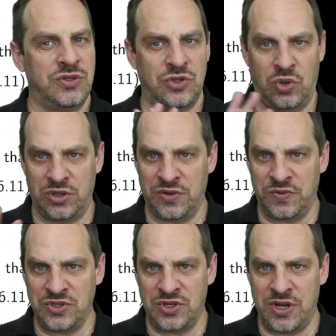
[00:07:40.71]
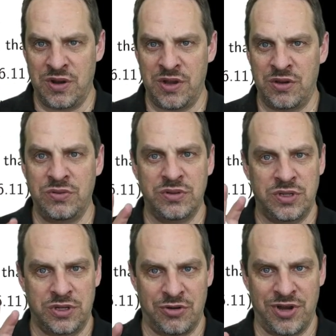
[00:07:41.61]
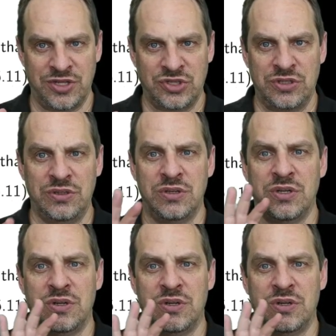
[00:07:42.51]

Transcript: Totally different scenario, iteration